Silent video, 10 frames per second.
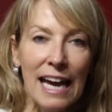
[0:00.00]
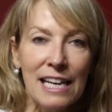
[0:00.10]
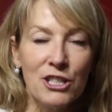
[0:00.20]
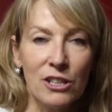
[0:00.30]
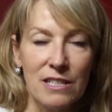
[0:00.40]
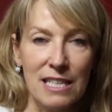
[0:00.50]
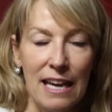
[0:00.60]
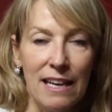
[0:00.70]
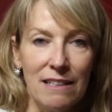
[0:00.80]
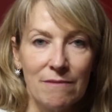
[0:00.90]

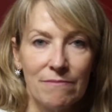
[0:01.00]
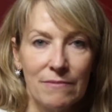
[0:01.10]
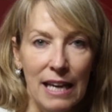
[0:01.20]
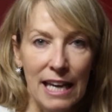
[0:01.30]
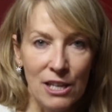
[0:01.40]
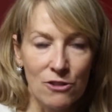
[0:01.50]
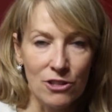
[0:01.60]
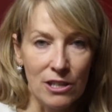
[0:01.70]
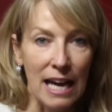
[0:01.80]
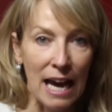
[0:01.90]
HRT
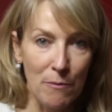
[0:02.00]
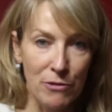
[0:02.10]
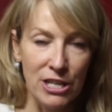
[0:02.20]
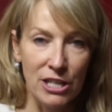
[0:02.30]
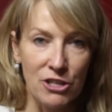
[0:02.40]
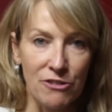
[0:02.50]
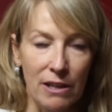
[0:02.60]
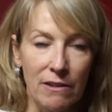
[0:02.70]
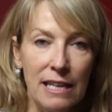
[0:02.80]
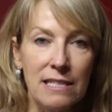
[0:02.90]
Estrogen and
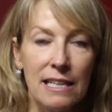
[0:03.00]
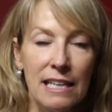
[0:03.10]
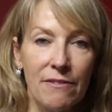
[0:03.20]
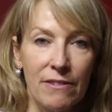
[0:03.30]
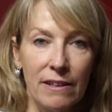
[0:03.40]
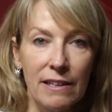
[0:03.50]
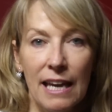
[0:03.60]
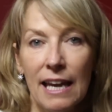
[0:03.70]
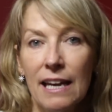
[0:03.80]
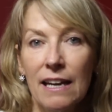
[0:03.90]
progesterone is delivered
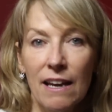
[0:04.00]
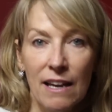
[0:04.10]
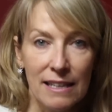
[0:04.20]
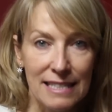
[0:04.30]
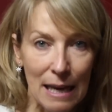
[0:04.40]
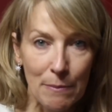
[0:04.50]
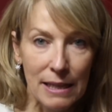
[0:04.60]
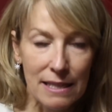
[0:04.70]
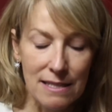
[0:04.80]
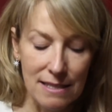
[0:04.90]
in
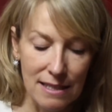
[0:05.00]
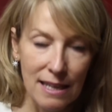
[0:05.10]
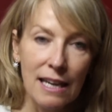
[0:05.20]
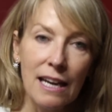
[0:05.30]
tablets,